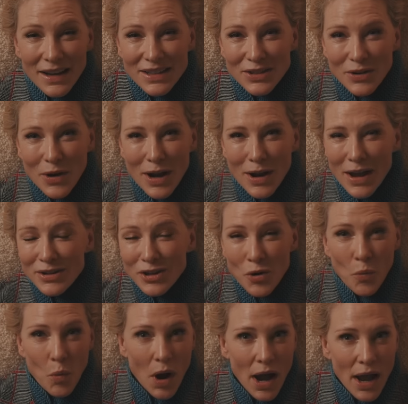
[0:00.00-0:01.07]
So I don't know
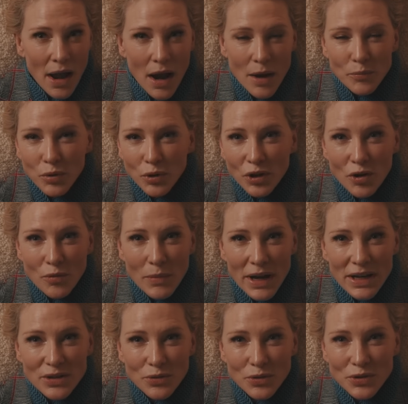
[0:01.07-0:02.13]
why I put it on my
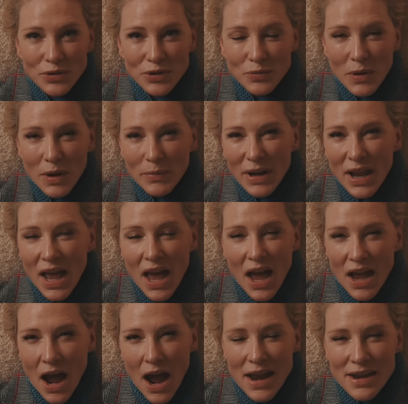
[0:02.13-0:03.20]
daughter as well, but
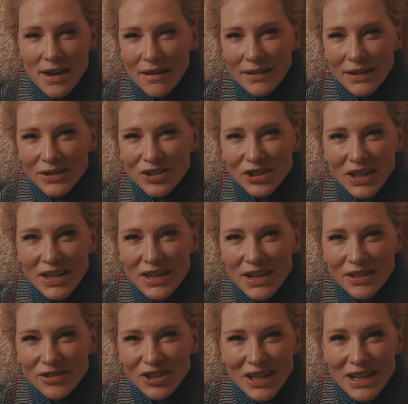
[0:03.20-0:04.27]
she
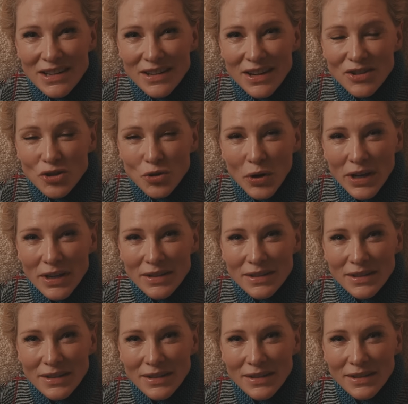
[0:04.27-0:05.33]
didn't enjoy it,
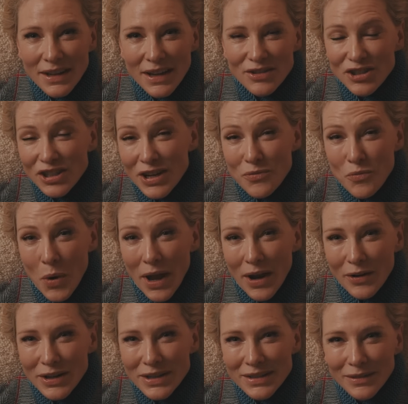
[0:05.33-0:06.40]
and she didn't
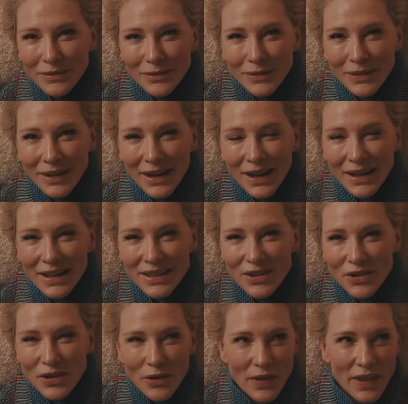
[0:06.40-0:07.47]
wear it. And I
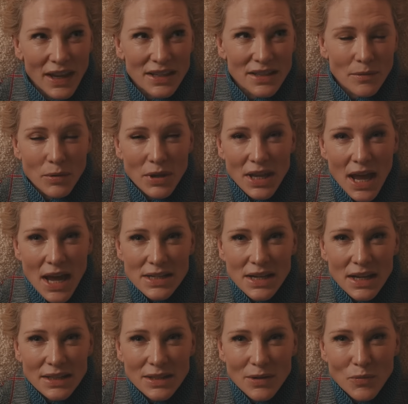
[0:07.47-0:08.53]
don't know, I think it's up in the
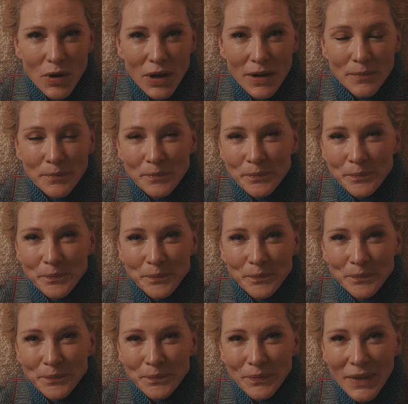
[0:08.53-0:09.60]
attic somewhere
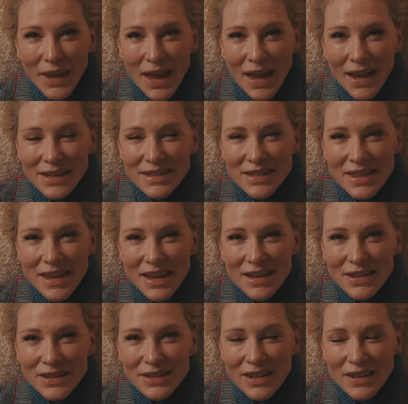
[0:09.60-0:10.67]
as
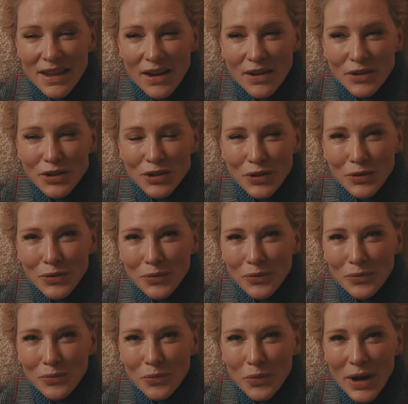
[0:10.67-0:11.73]
things that are,
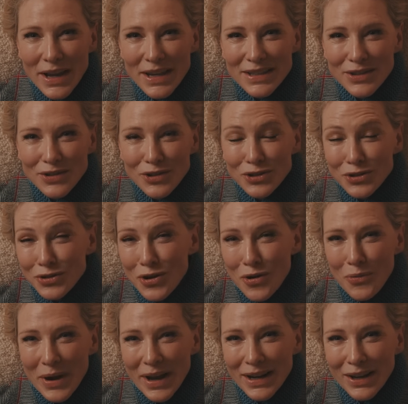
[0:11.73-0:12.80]
ways that you should
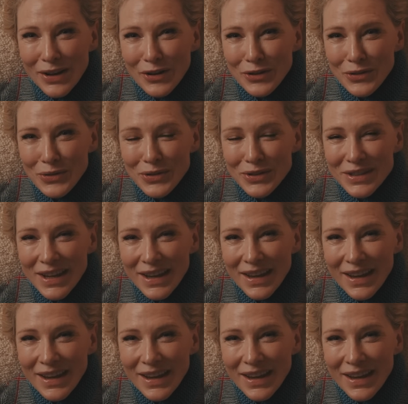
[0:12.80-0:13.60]
not wear clothes.